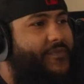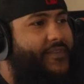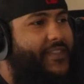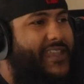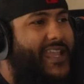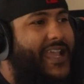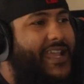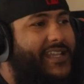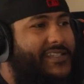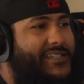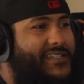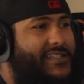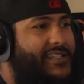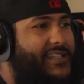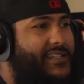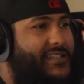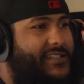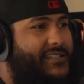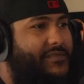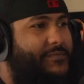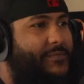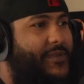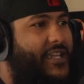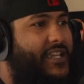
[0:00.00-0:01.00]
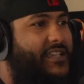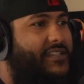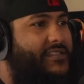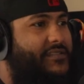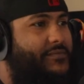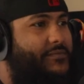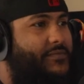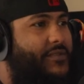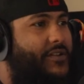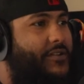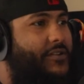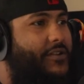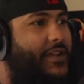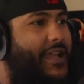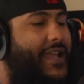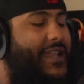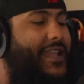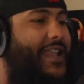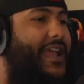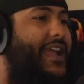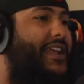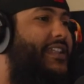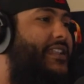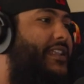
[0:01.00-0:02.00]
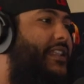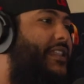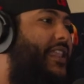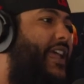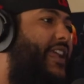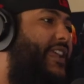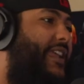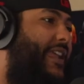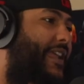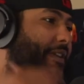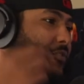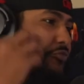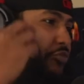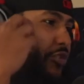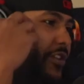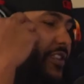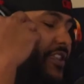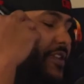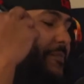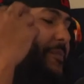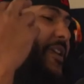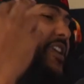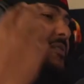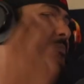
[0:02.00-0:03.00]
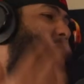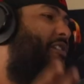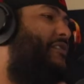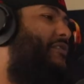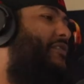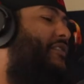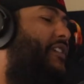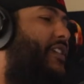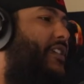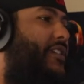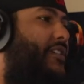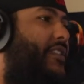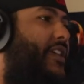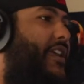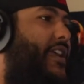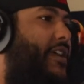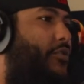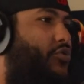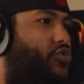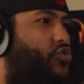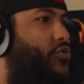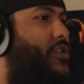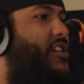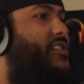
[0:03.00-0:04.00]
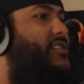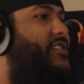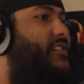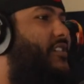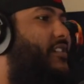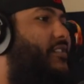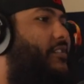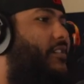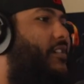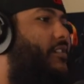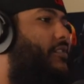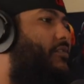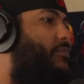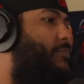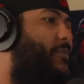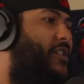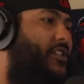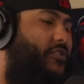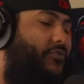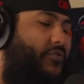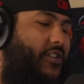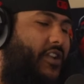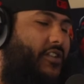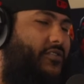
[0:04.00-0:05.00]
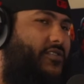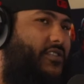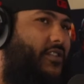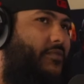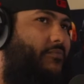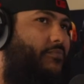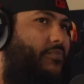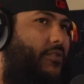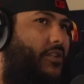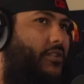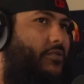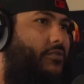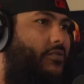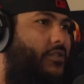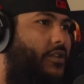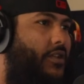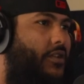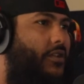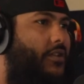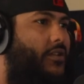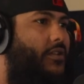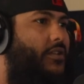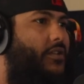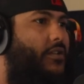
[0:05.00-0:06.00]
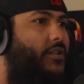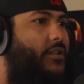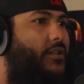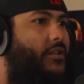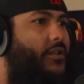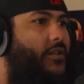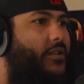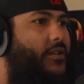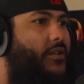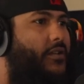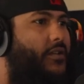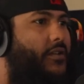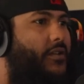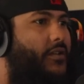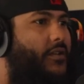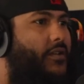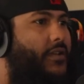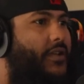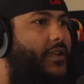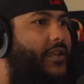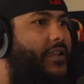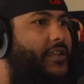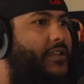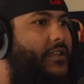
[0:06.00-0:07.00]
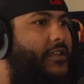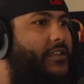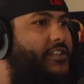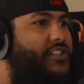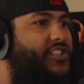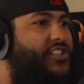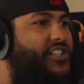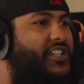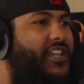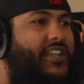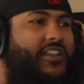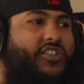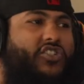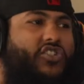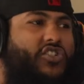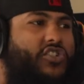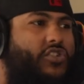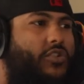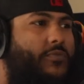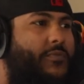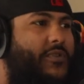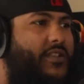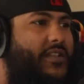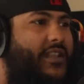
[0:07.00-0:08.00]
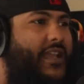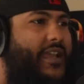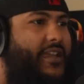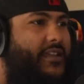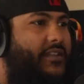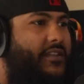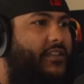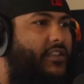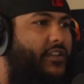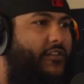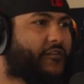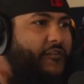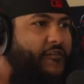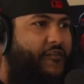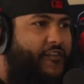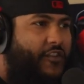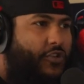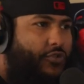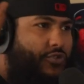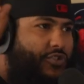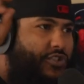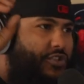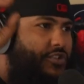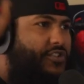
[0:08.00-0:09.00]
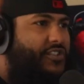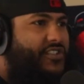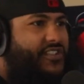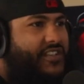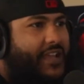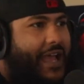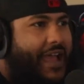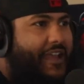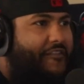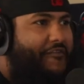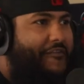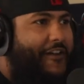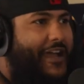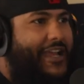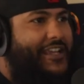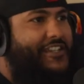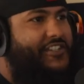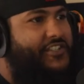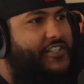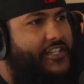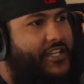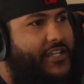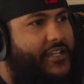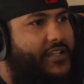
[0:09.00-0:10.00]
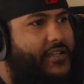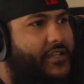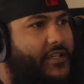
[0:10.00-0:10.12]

that shit is amazing, bro. And that like it really made me think. Like I was watching that documentary, I was like, bro, shit is so much like the future sci-fi shit